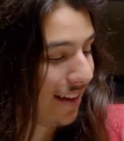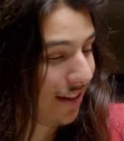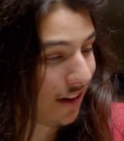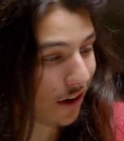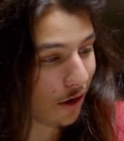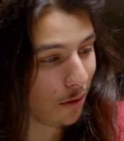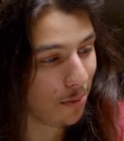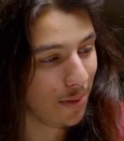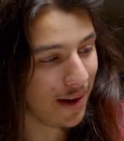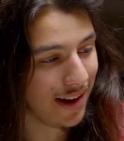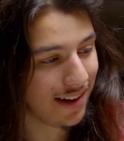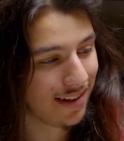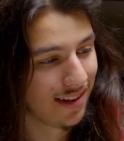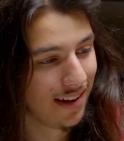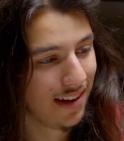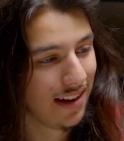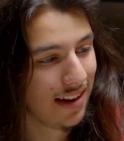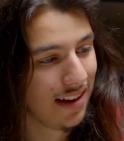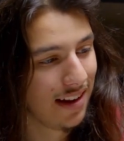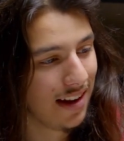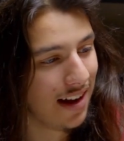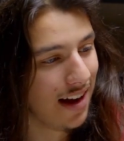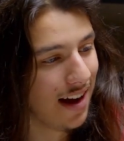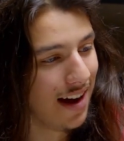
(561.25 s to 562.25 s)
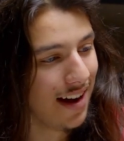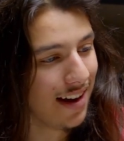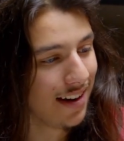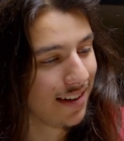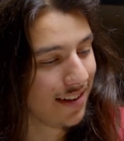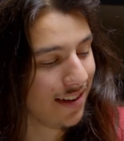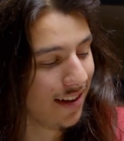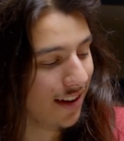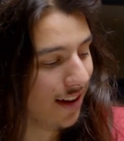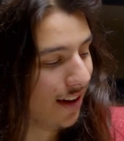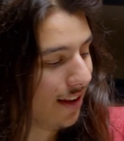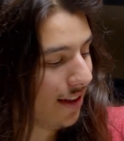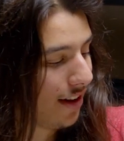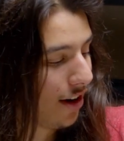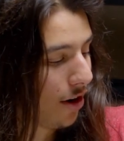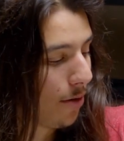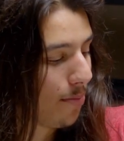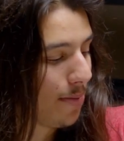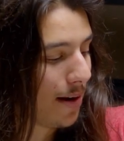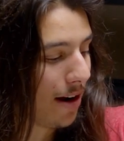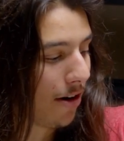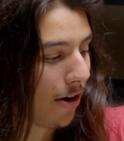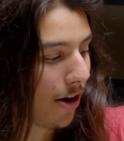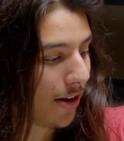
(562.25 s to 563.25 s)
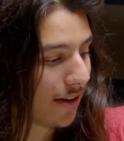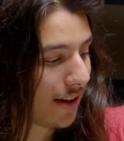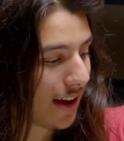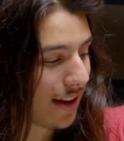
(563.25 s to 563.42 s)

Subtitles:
little bit to their appearance.